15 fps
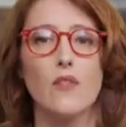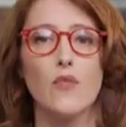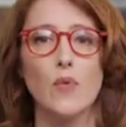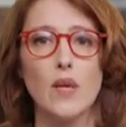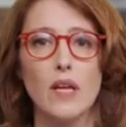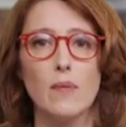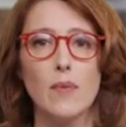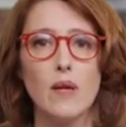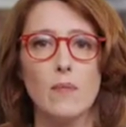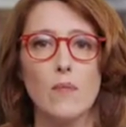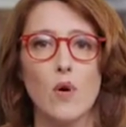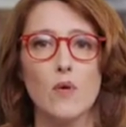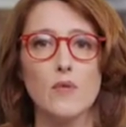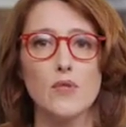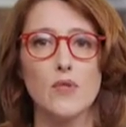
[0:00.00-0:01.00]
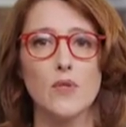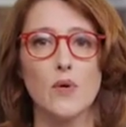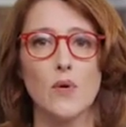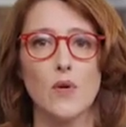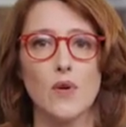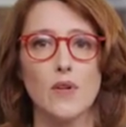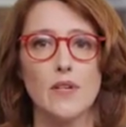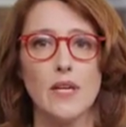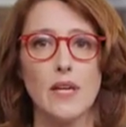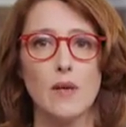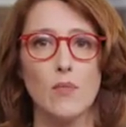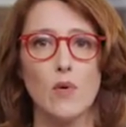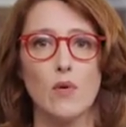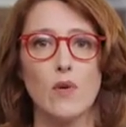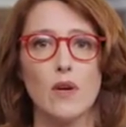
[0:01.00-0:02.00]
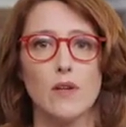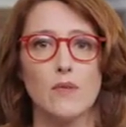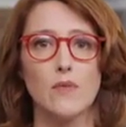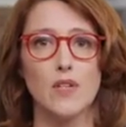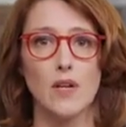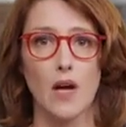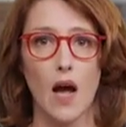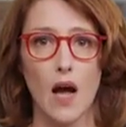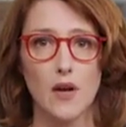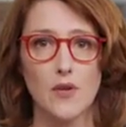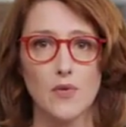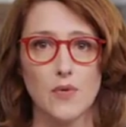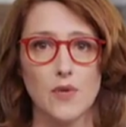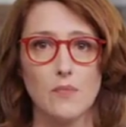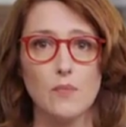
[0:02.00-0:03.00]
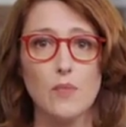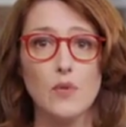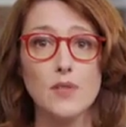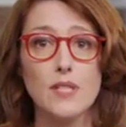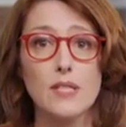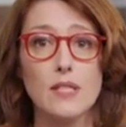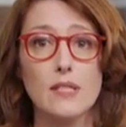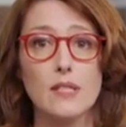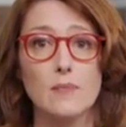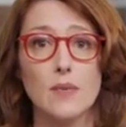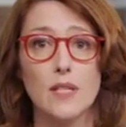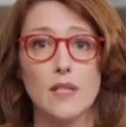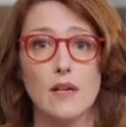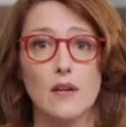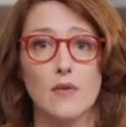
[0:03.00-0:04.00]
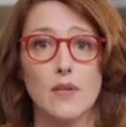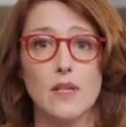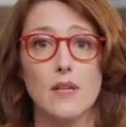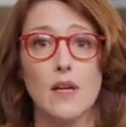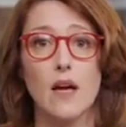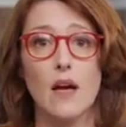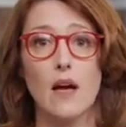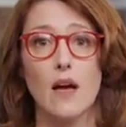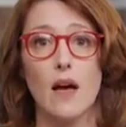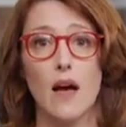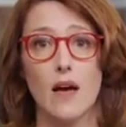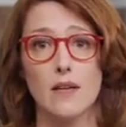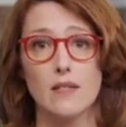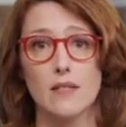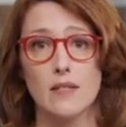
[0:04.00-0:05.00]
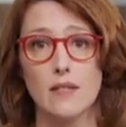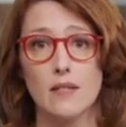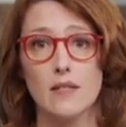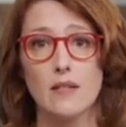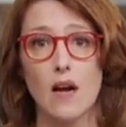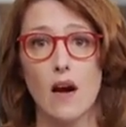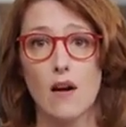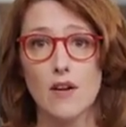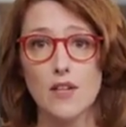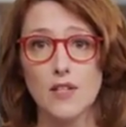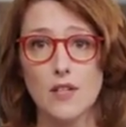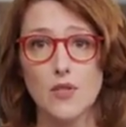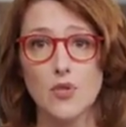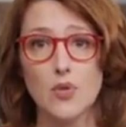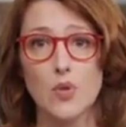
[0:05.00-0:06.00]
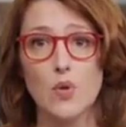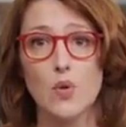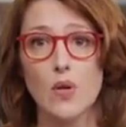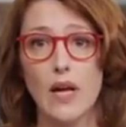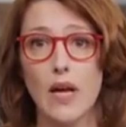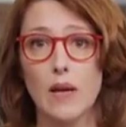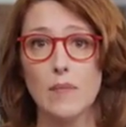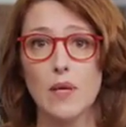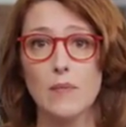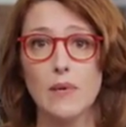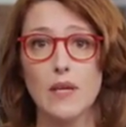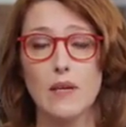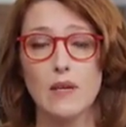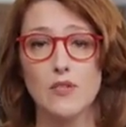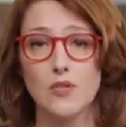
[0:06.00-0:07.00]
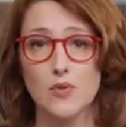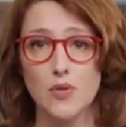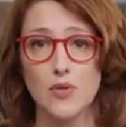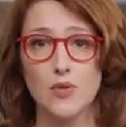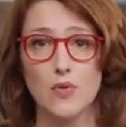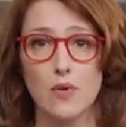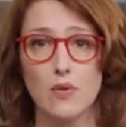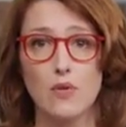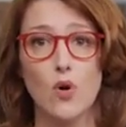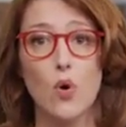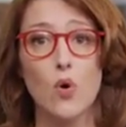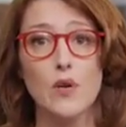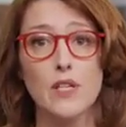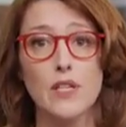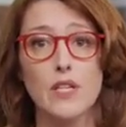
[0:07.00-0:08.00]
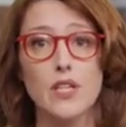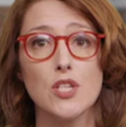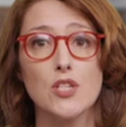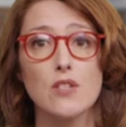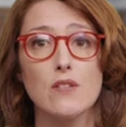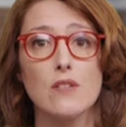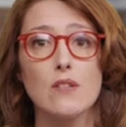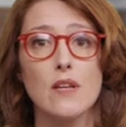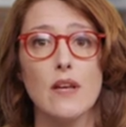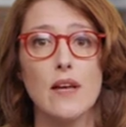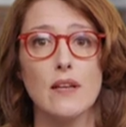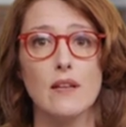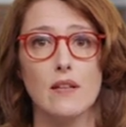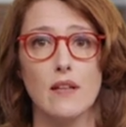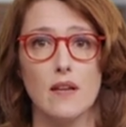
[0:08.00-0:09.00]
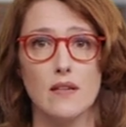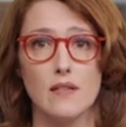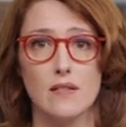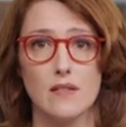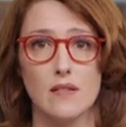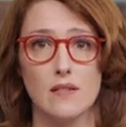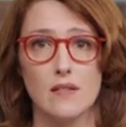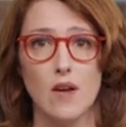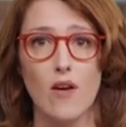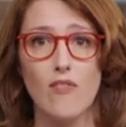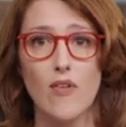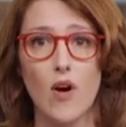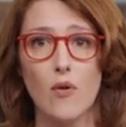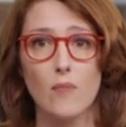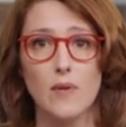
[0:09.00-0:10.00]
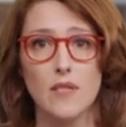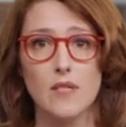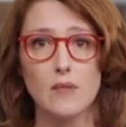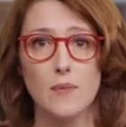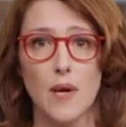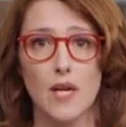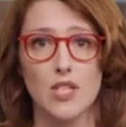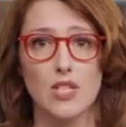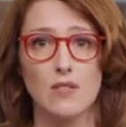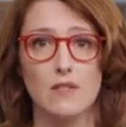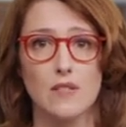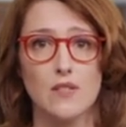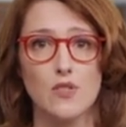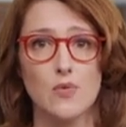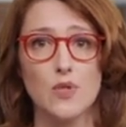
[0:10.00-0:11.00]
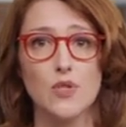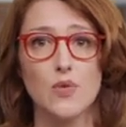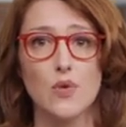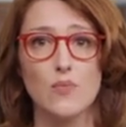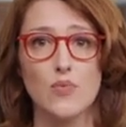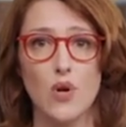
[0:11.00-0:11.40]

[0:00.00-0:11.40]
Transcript: 3D BIM also enables an accurate multidisciplinary, as in architectural, MEP, and structural, coordination and analysis of complex spatial and structural